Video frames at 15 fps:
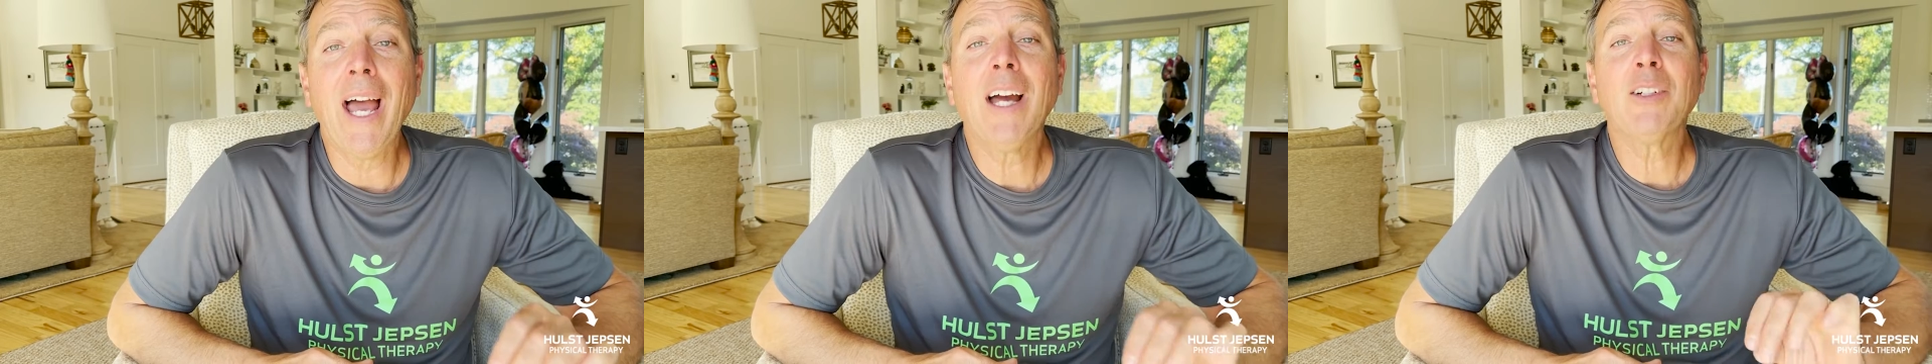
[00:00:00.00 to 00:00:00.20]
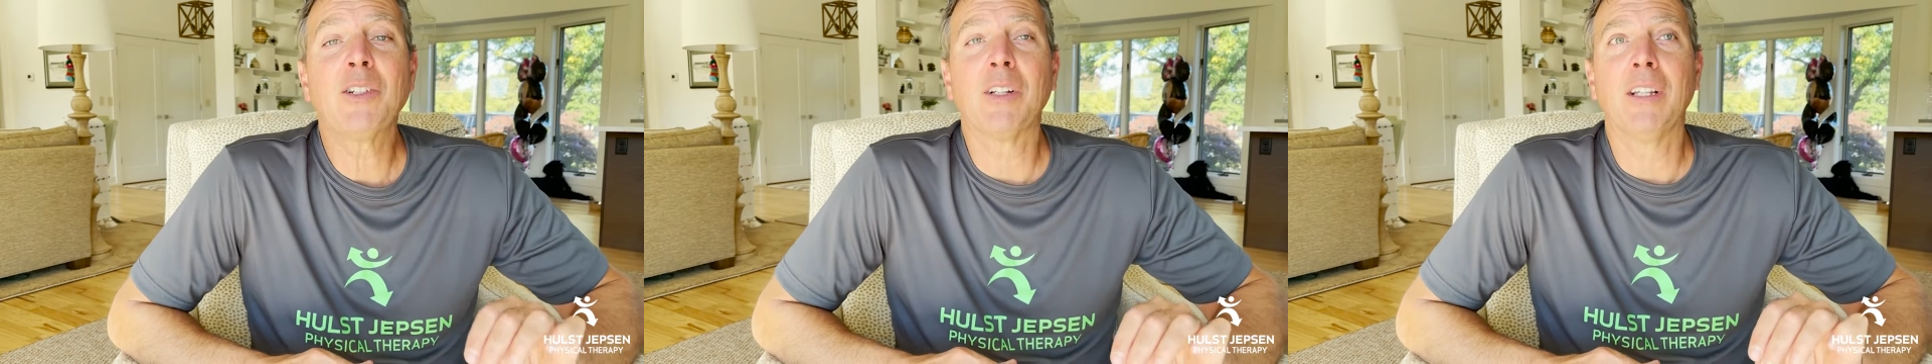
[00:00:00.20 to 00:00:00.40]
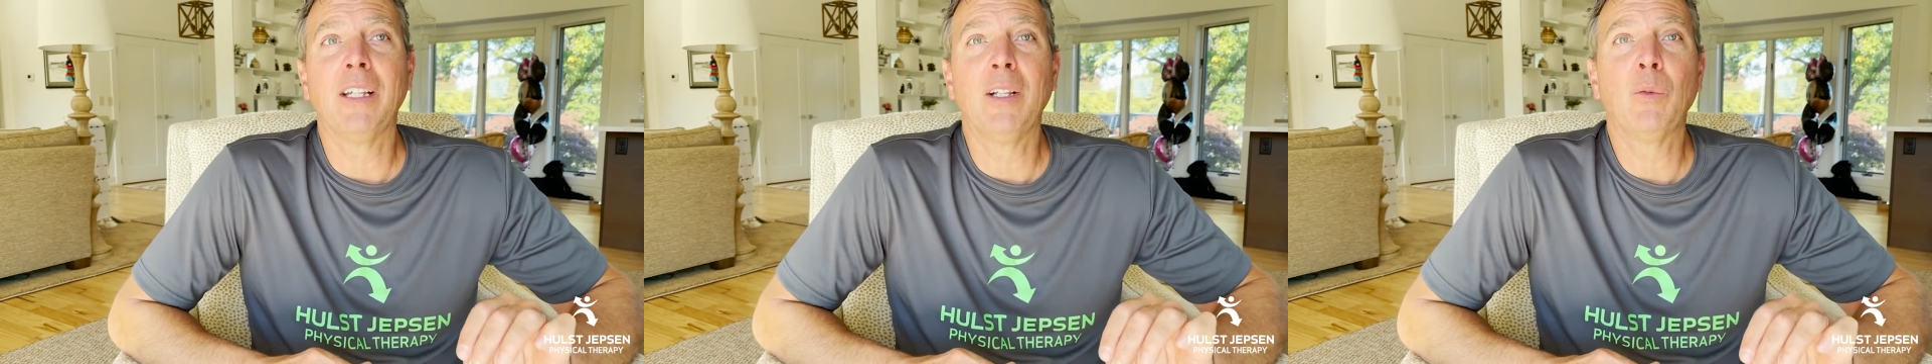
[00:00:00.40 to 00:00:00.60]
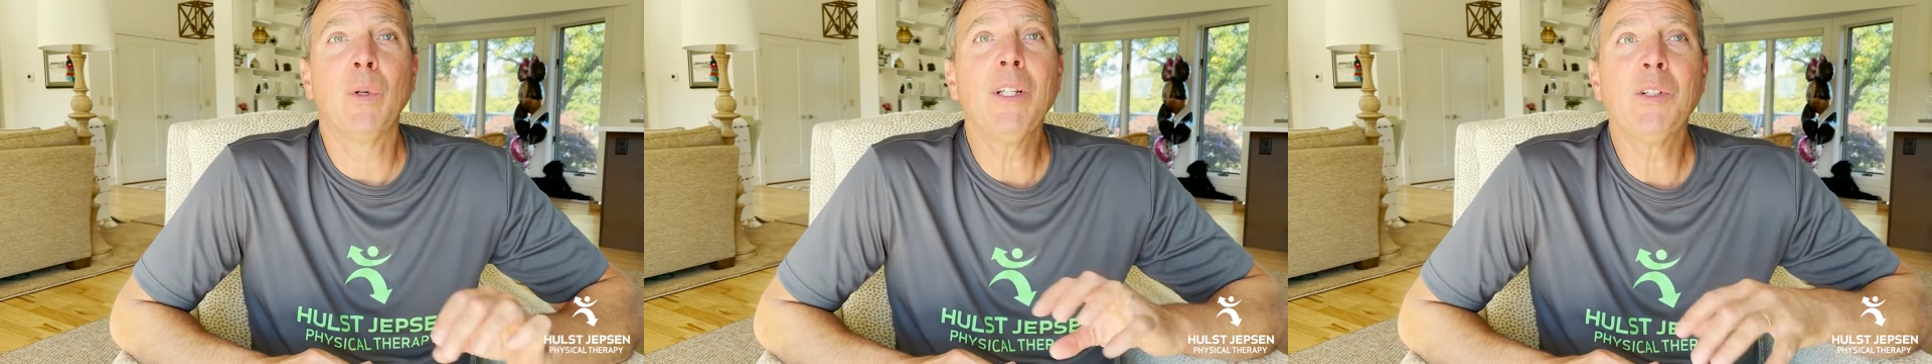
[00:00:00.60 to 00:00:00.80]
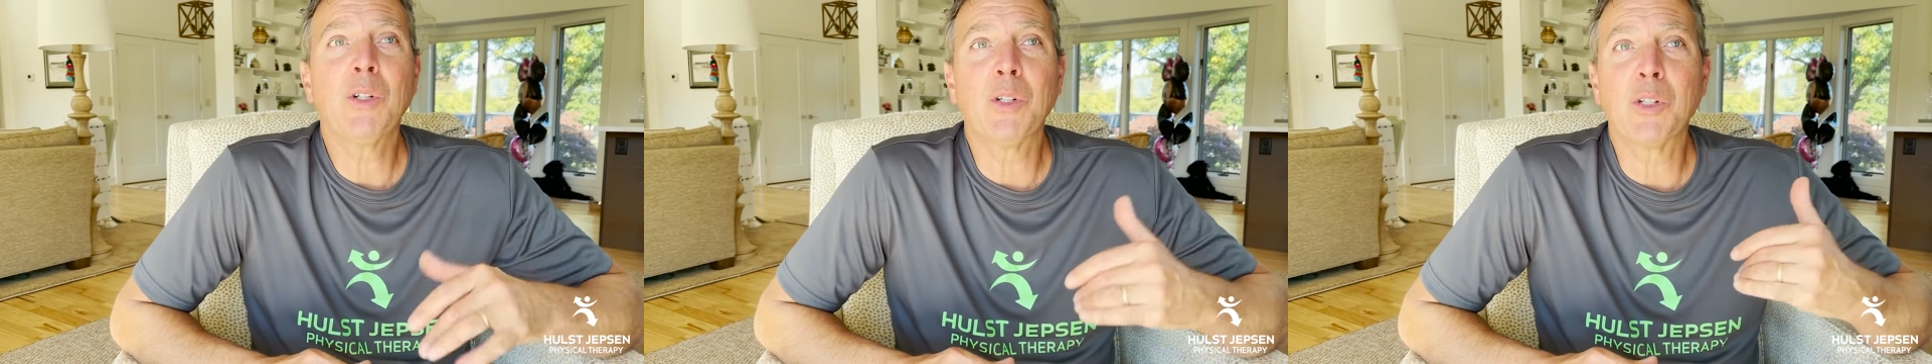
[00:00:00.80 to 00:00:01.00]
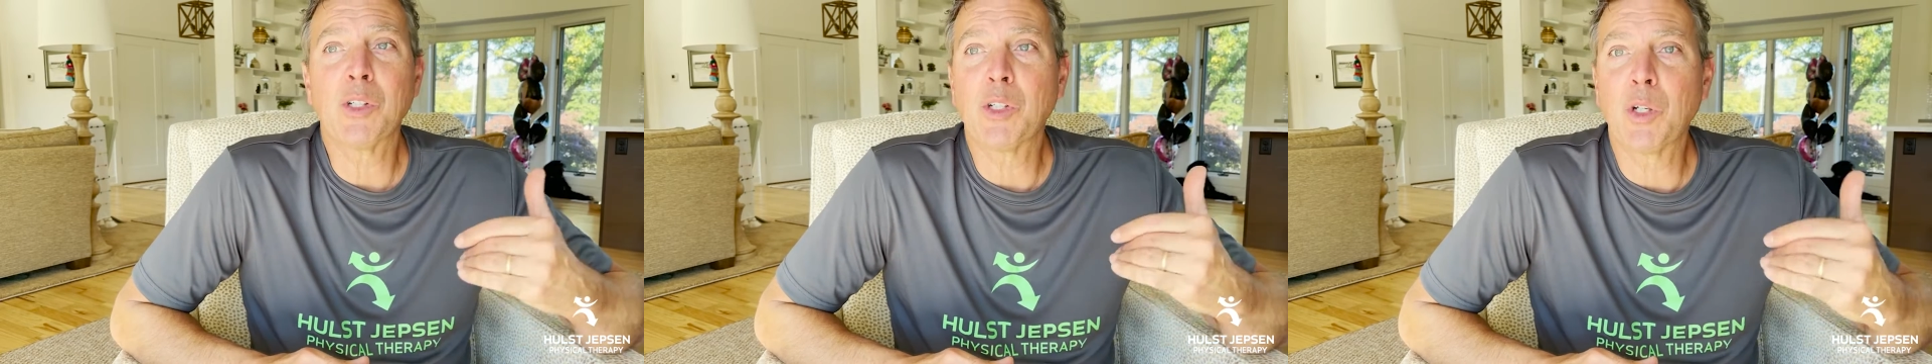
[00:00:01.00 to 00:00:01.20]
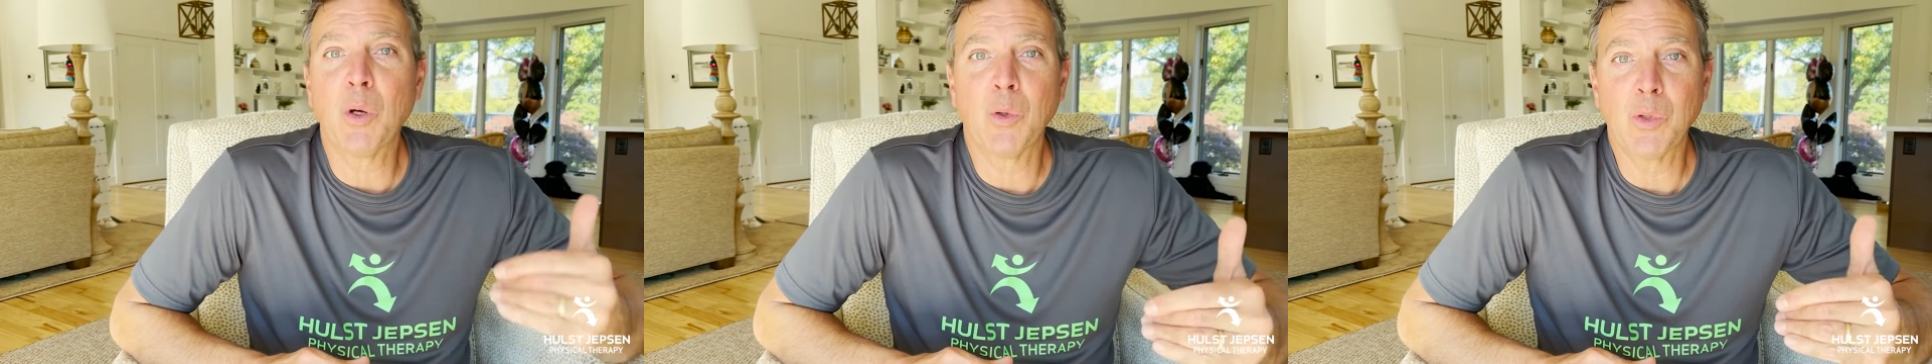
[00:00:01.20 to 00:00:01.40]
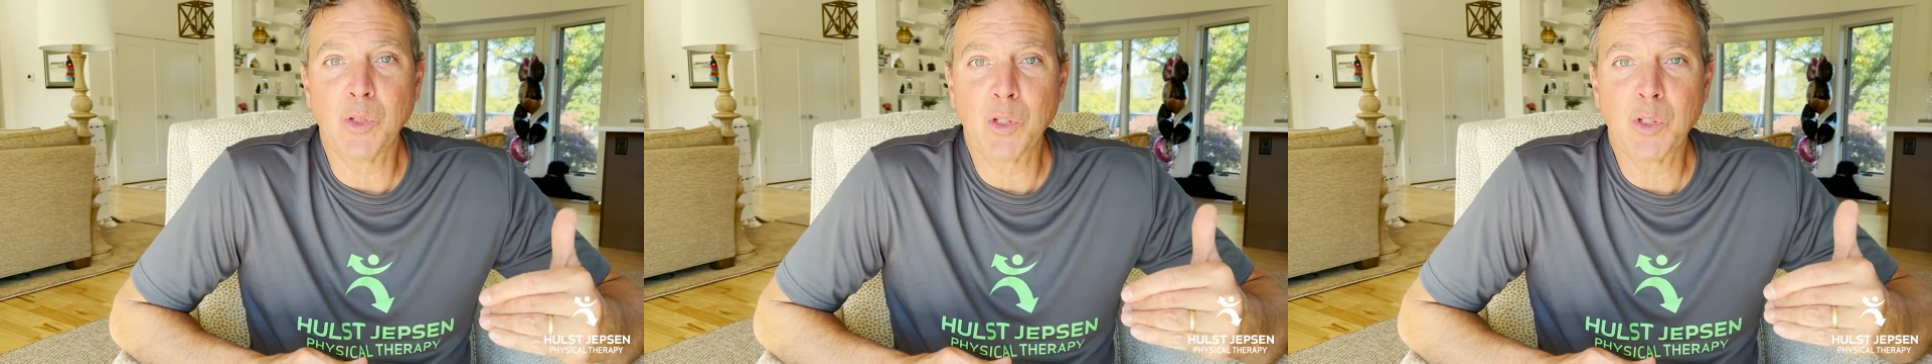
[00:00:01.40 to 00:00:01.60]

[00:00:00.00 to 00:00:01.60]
Actually, research shows